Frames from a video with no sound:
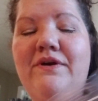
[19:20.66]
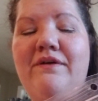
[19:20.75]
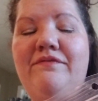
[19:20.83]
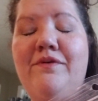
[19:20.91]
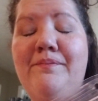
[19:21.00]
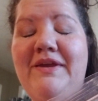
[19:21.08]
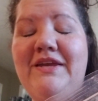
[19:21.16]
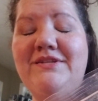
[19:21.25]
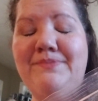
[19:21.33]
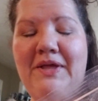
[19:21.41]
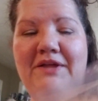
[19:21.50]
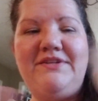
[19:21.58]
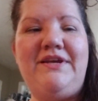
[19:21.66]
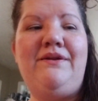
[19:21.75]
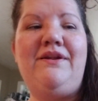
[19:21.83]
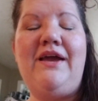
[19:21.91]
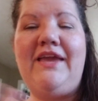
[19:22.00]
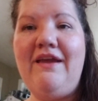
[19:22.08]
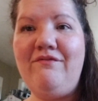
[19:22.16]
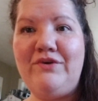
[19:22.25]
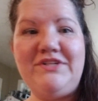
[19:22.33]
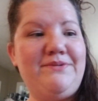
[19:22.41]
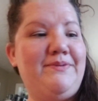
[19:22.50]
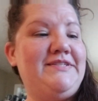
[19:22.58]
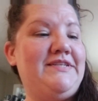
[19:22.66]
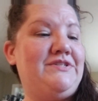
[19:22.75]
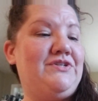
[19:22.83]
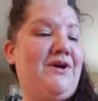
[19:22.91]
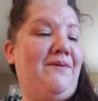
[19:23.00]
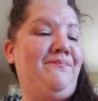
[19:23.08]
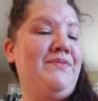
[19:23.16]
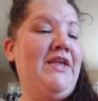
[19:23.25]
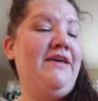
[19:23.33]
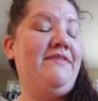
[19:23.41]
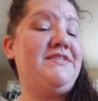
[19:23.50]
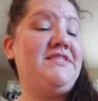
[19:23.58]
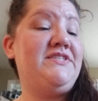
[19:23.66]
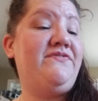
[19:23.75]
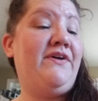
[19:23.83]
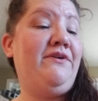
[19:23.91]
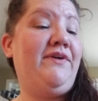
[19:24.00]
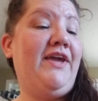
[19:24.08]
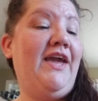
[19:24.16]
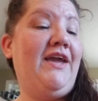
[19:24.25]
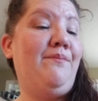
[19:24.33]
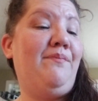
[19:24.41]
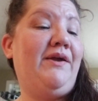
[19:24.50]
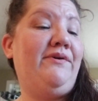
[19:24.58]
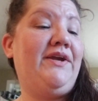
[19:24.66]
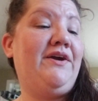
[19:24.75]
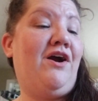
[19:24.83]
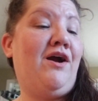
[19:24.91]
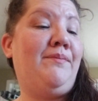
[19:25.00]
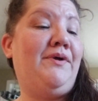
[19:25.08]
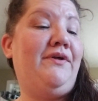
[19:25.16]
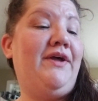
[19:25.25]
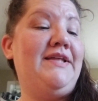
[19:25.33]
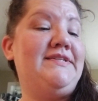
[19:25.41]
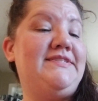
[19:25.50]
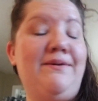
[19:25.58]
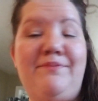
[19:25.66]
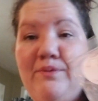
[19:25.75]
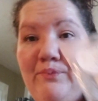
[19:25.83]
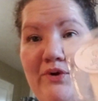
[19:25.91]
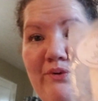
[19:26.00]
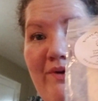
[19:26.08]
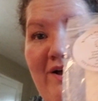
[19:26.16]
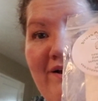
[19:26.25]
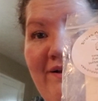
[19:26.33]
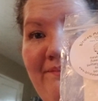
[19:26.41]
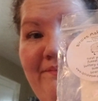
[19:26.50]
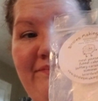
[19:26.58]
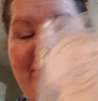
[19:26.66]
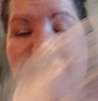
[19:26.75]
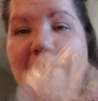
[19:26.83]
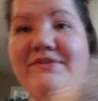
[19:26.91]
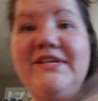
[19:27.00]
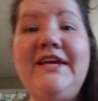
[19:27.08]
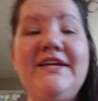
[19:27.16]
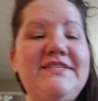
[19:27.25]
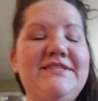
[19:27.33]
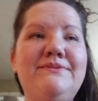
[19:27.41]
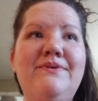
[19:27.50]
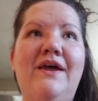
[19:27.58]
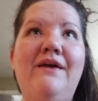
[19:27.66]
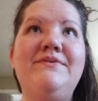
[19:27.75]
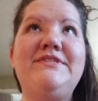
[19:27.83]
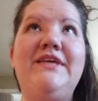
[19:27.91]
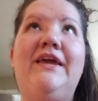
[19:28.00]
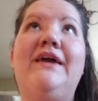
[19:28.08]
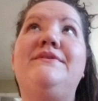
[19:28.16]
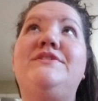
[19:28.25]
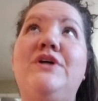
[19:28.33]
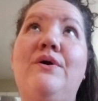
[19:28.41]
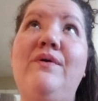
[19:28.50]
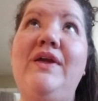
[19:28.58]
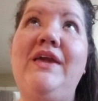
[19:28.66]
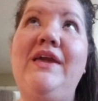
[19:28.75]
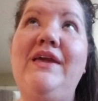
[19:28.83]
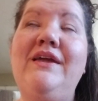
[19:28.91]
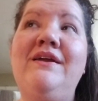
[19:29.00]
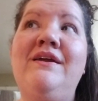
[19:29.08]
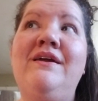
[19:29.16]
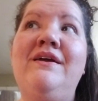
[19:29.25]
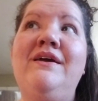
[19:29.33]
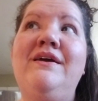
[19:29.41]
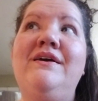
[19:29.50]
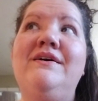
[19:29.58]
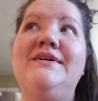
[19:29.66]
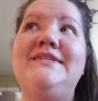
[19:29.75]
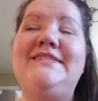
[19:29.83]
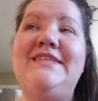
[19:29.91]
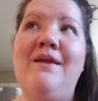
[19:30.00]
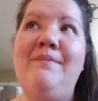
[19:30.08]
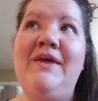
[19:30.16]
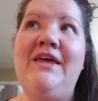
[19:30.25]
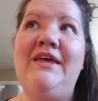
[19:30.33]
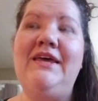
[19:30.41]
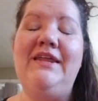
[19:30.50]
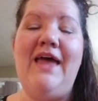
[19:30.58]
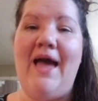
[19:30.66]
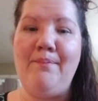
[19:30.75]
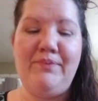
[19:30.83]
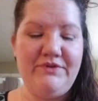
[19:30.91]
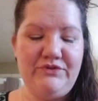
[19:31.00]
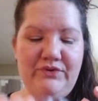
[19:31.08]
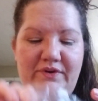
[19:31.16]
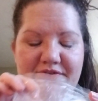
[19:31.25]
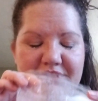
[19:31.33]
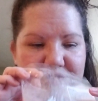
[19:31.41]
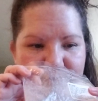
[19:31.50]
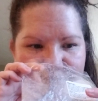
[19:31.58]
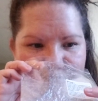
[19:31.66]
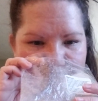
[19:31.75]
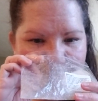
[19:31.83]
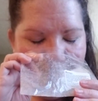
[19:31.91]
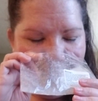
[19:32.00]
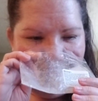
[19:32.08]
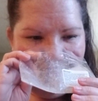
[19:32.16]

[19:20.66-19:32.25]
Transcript: for me to melt, and I gave one to my sister. This is funnel cake, buttery caramel, and summer boardwalk. It was like a doughy cinnamon apple sort of situation